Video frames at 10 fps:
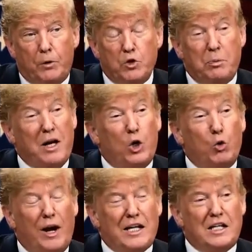spent a
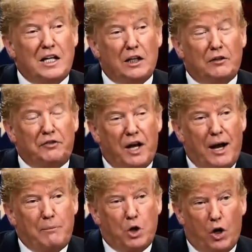great deal of
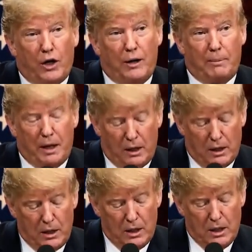time talking about
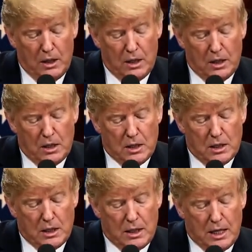it,
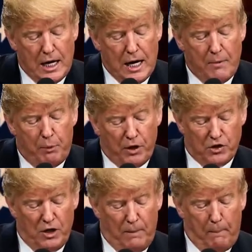and
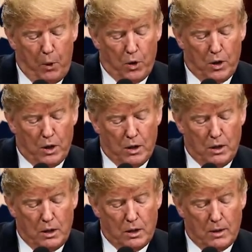President Putin
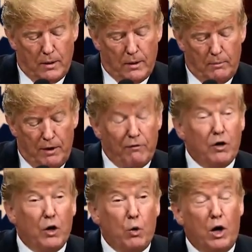may
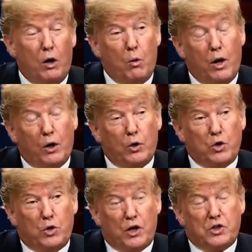very well want to
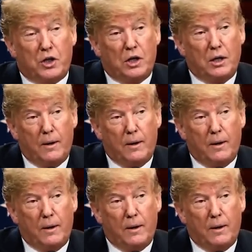address it,